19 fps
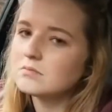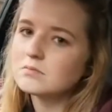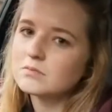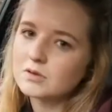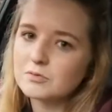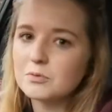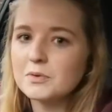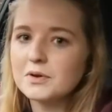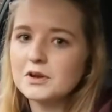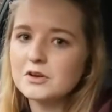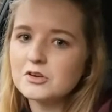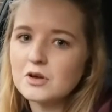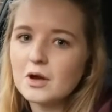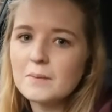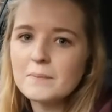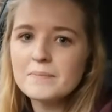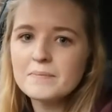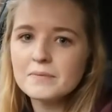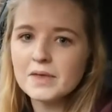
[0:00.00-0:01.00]
wait for my window
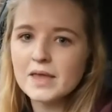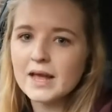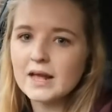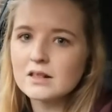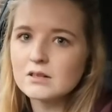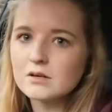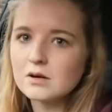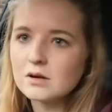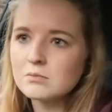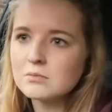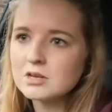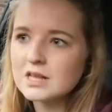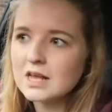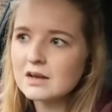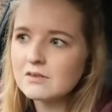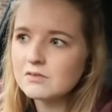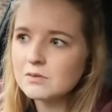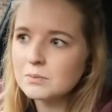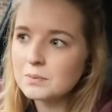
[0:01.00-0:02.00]
to but yeah, so I'm just
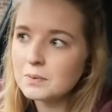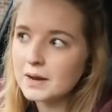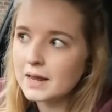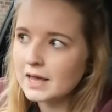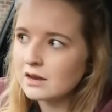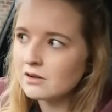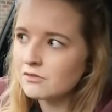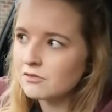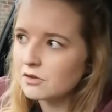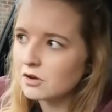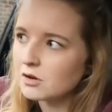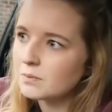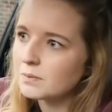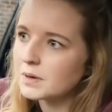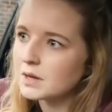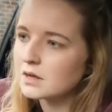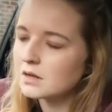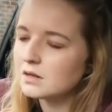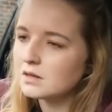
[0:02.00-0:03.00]
having plain food
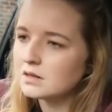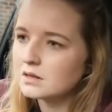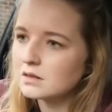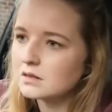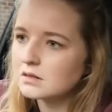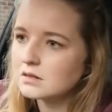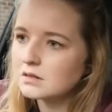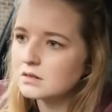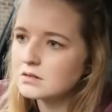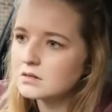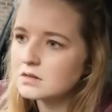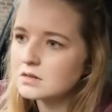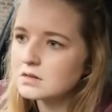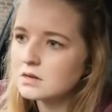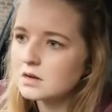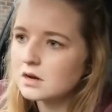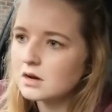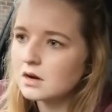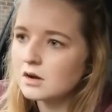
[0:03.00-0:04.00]
because
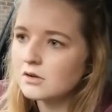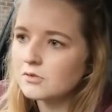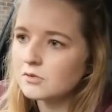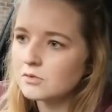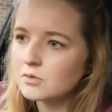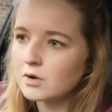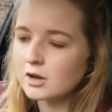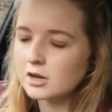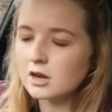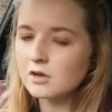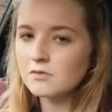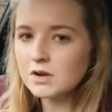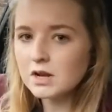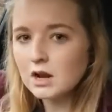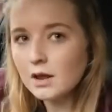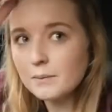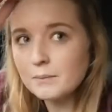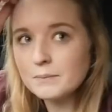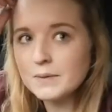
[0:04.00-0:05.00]
I I don't really
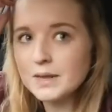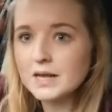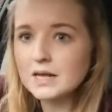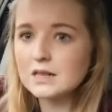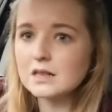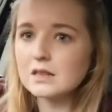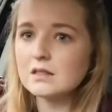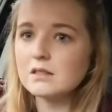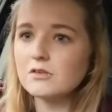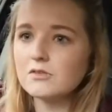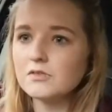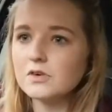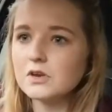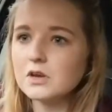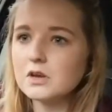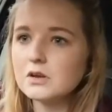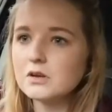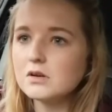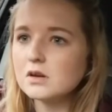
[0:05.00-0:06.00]
like mixing the
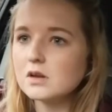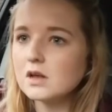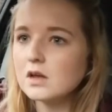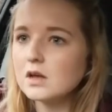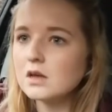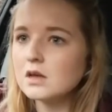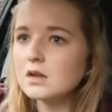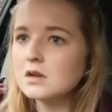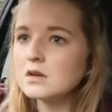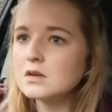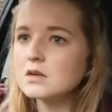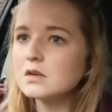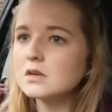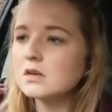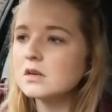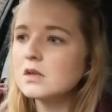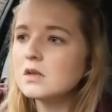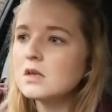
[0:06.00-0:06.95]
food, and